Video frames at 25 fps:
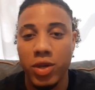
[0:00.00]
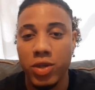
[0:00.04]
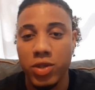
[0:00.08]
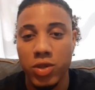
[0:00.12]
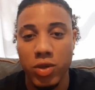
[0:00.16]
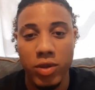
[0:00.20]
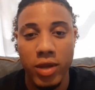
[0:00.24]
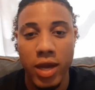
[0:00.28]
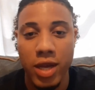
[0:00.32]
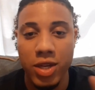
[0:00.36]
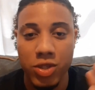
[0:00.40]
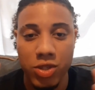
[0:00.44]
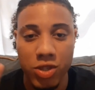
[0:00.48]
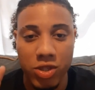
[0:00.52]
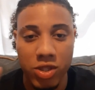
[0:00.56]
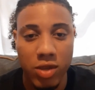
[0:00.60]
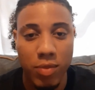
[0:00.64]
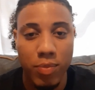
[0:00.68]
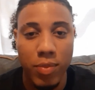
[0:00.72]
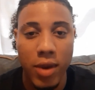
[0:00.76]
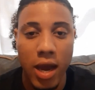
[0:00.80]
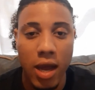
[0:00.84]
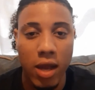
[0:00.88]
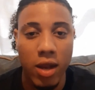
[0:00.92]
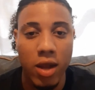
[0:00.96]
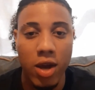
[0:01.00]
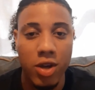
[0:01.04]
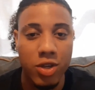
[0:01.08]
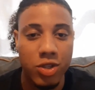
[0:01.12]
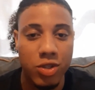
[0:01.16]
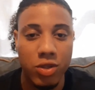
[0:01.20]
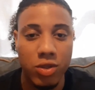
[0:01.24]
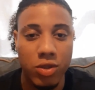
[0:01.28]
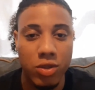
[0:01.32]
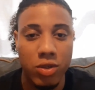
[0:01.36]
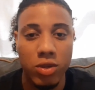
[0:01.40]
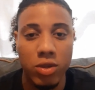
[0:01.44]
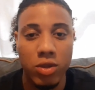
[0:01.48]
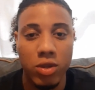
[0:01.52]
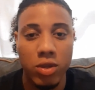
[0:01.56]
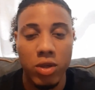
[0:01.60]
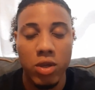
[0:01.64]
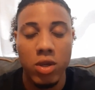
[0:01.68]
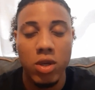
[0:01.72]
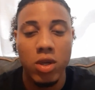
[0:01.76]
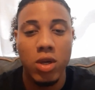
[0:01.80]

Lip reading: So that's just a biological